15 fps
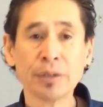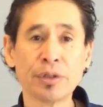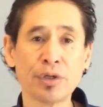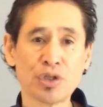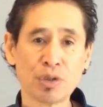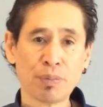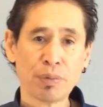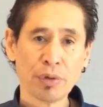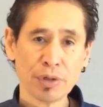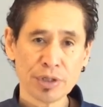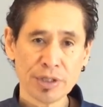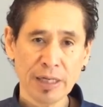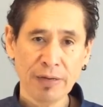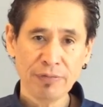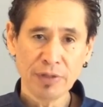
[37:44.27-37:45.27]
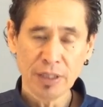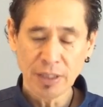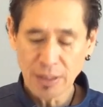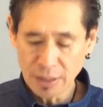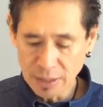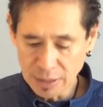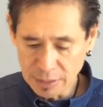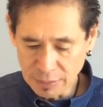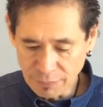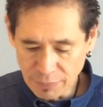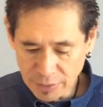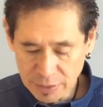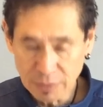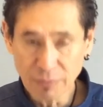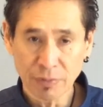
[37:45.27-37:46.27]
to support safety and
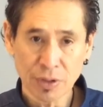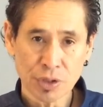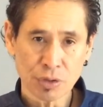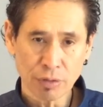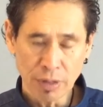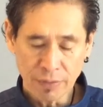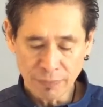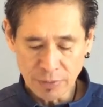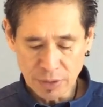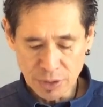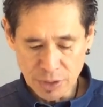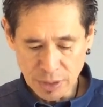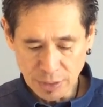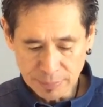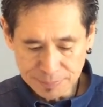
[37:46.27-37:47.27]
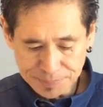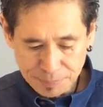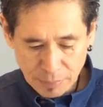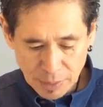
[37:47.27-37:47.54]
effectiveness or efficacy.